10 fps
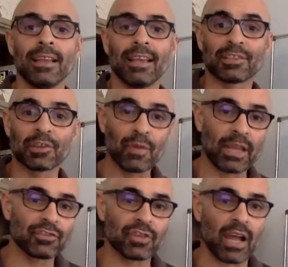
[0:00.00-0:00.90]
It's a
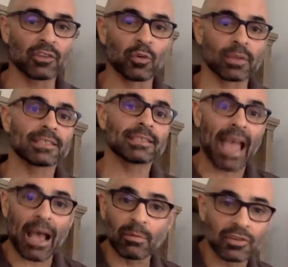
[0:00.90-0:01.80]
great shot to
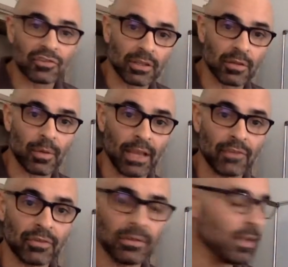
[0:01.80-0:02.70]
establish a
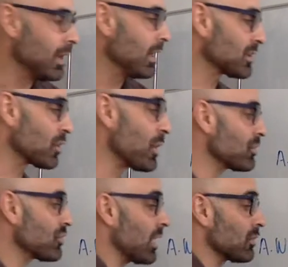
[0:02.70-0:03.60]
location. It's a great
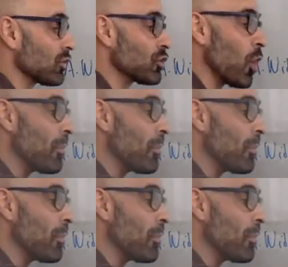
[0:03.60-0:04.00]
shot to show